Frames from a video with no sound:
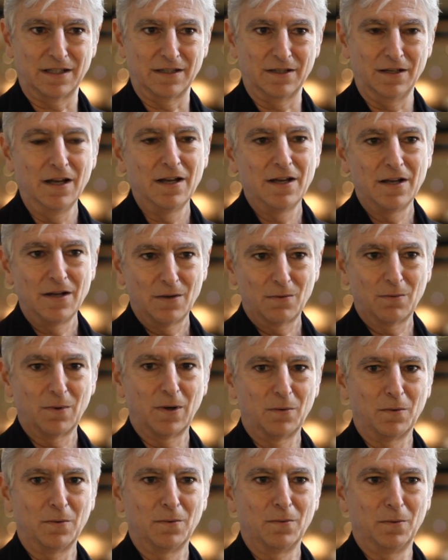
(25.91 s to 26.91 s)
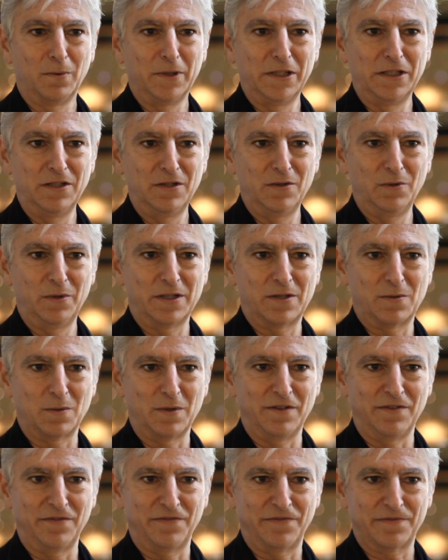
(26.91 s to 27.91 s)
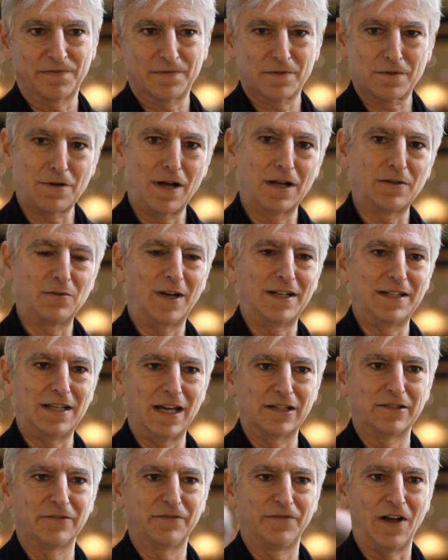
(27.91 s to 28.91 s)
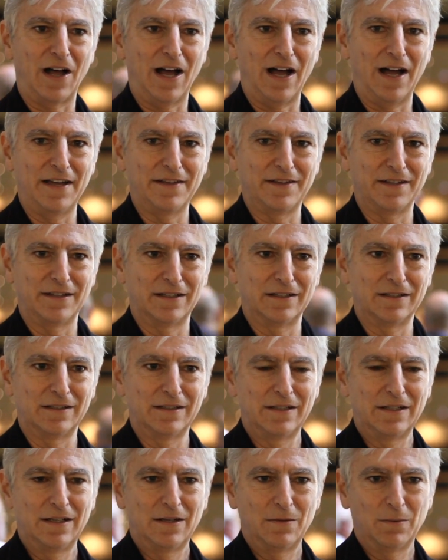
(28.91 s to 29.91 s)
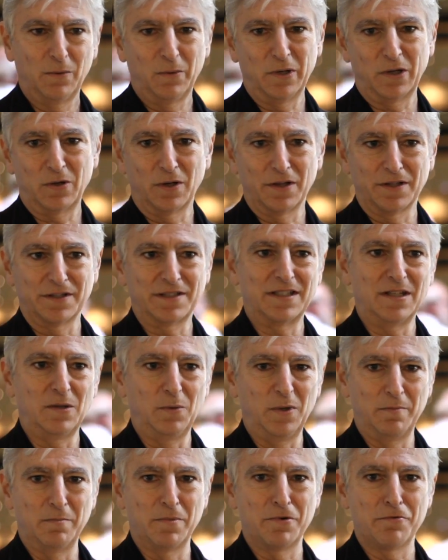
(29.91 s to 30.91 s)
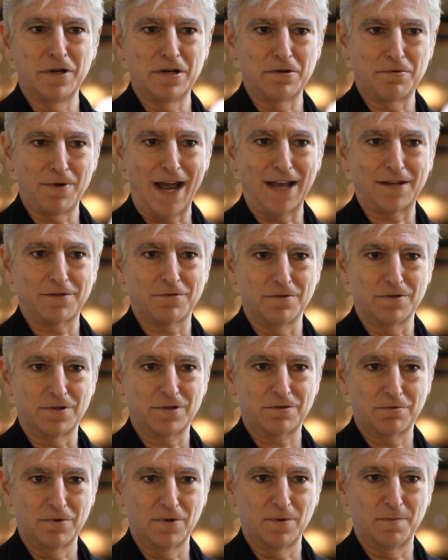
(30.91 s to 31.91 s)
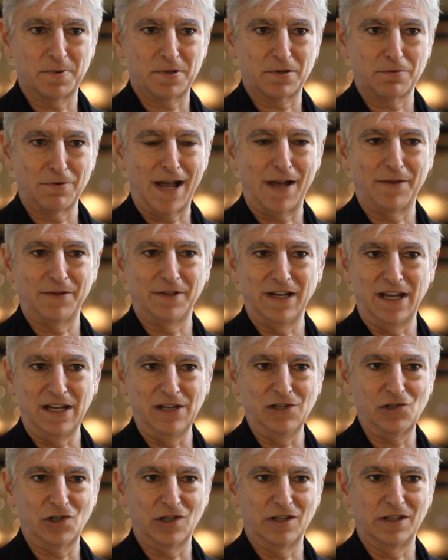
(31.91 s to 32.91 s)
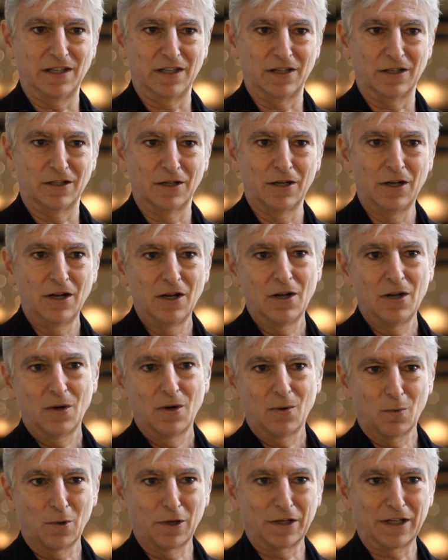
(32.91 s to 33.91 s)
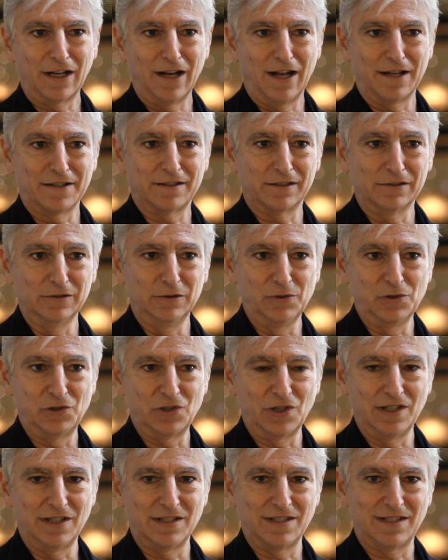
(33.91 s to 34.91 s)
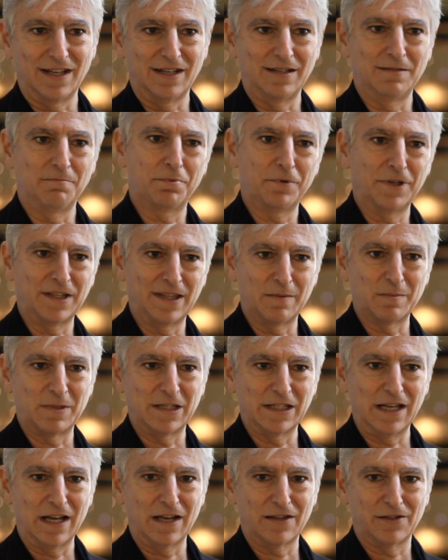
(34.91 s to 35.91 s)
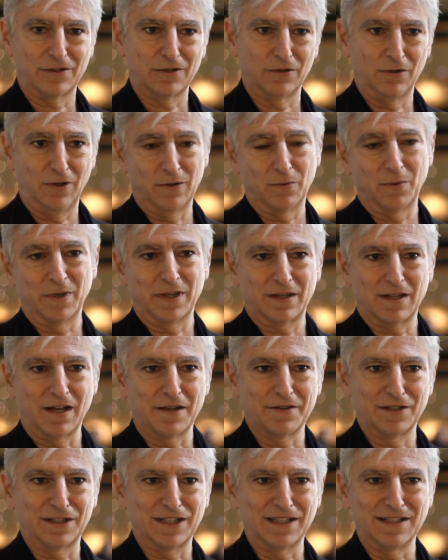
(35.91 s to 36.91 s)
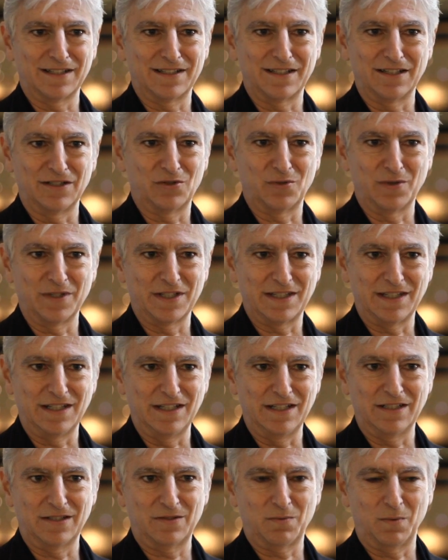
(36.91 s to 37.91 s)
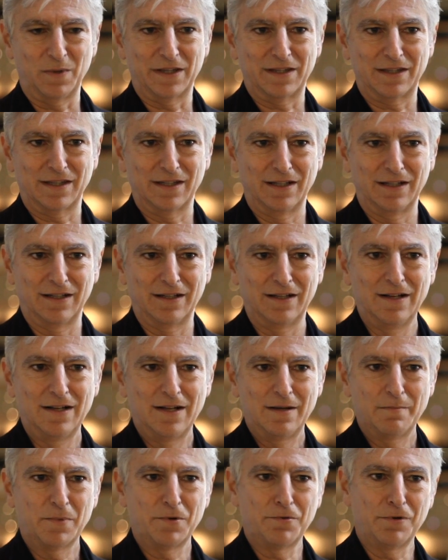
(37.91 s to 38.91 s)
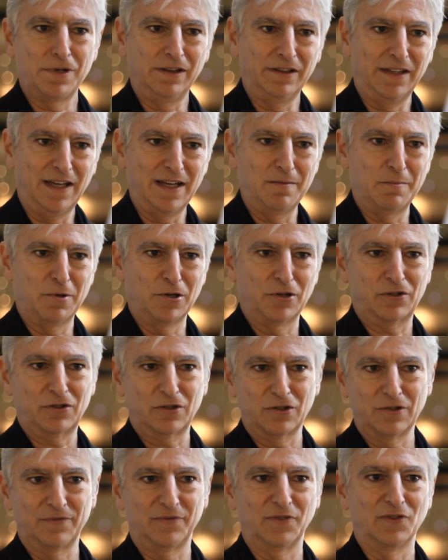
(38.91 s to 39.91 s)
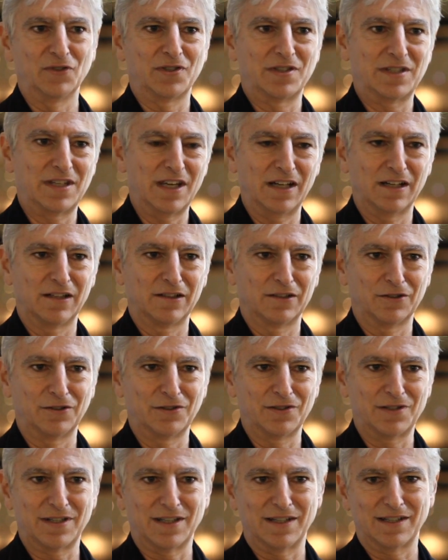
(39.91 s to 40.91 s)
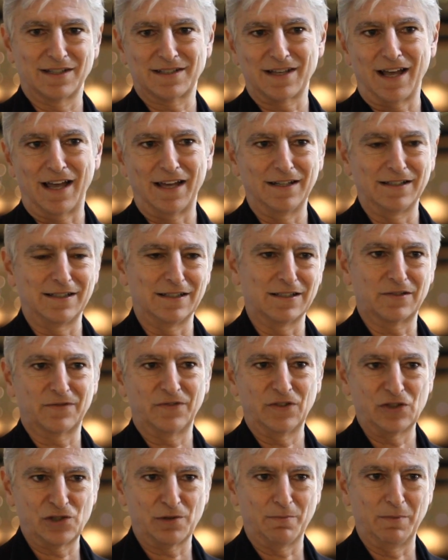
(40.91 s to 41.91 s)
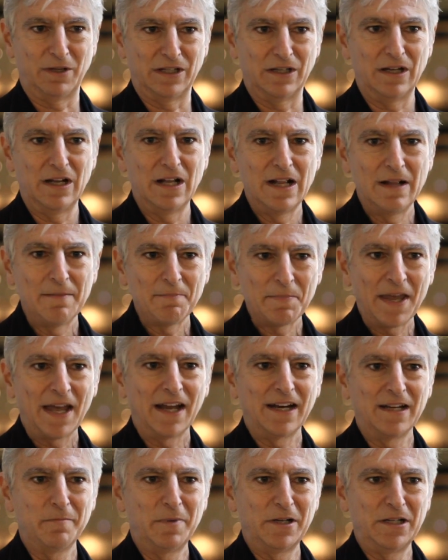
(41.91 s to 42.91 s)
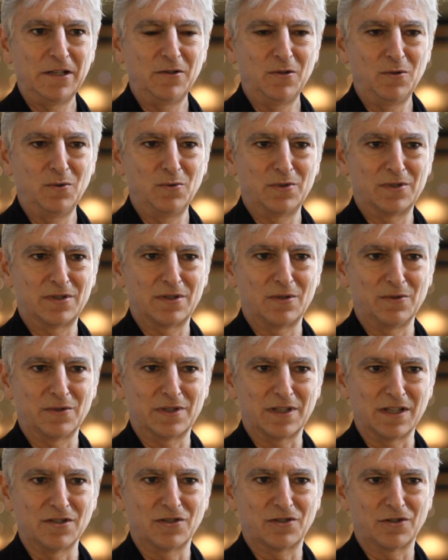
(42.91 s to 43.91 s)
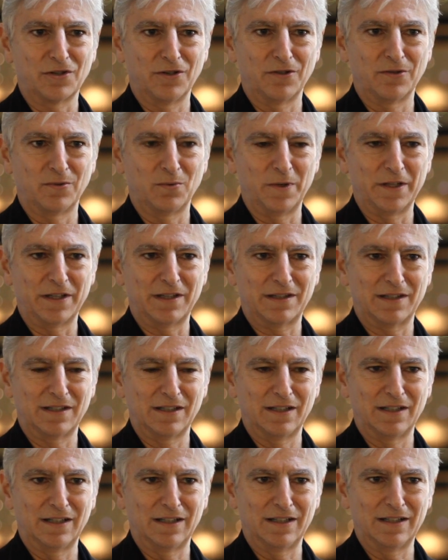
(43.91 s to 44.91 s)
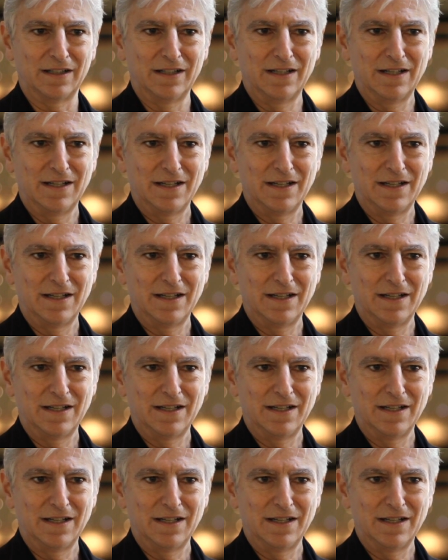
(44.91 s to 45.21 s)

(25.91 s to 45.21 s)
And what we do is we've tried to identify what we call the seaweed marine grassroots groups around the nation that are working on solutions and bring them together along with other constituencies, with marine labor, surfers, sailors, scientists, fishermen, anybody who's concerned with the